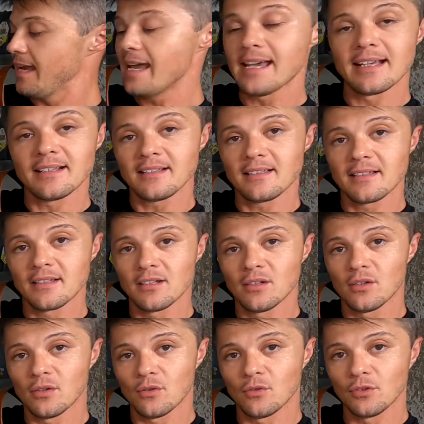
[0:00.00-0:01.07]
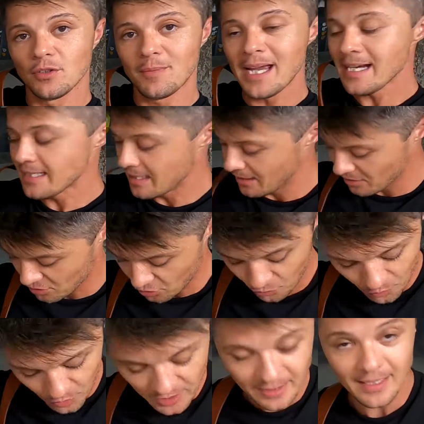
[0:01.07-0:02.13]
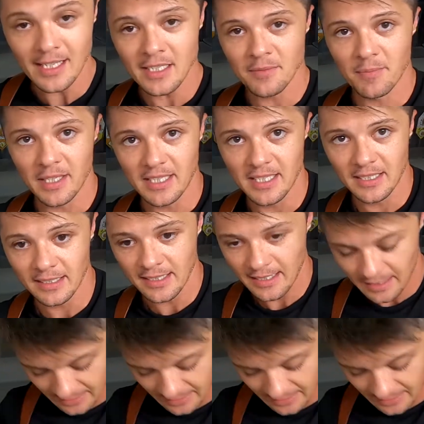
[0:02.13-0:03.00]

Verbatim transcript: as on the magazine so what it does basically